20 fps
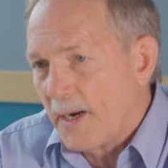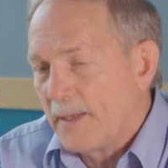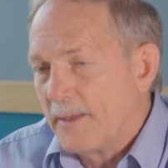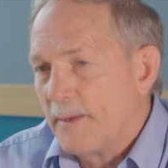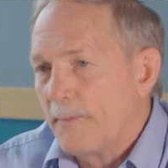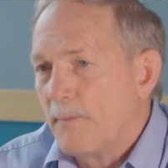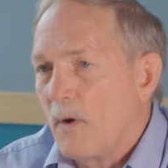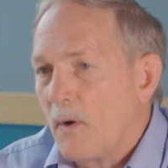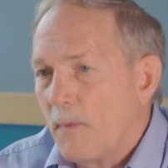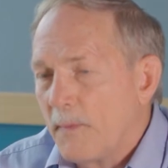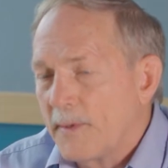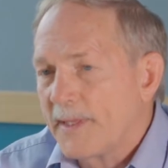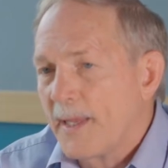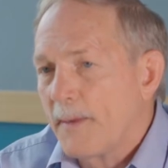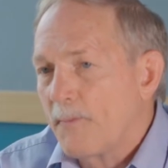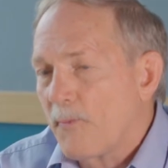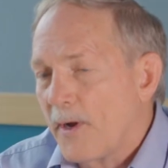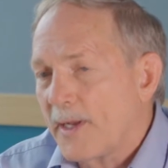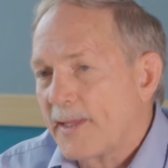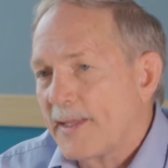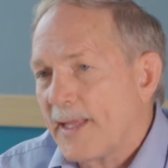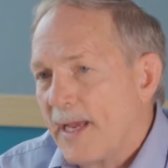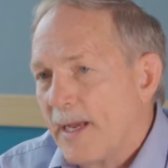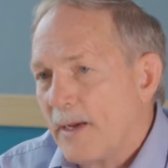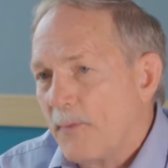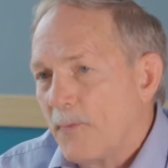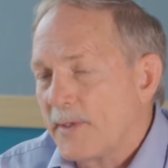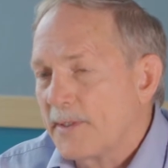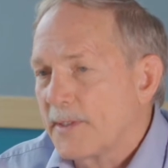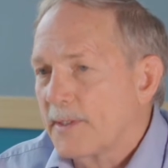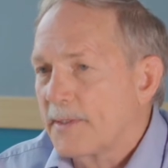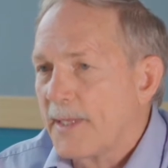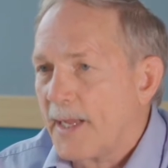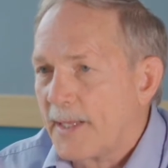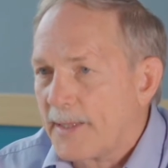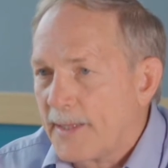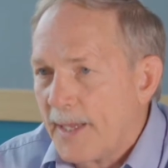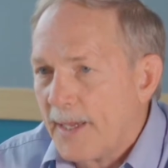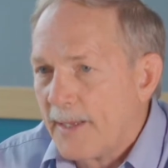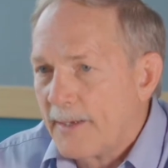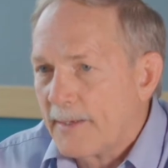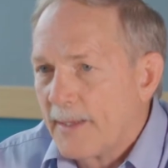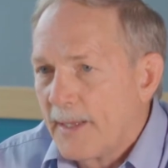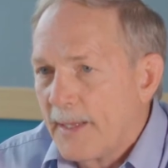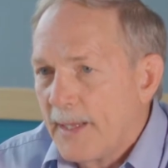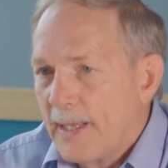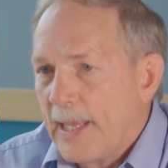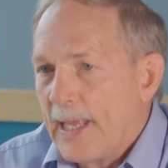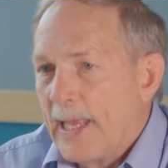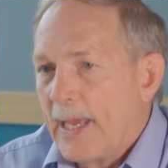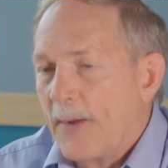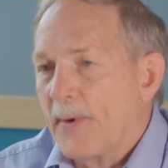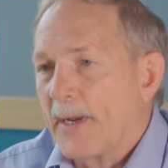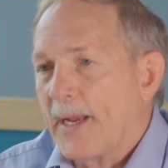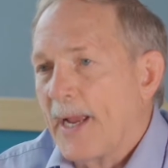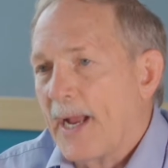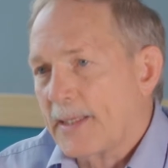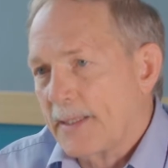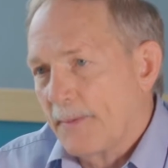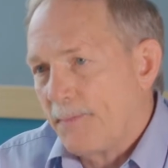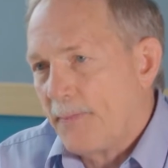And the moment they break down, we detect that, and we act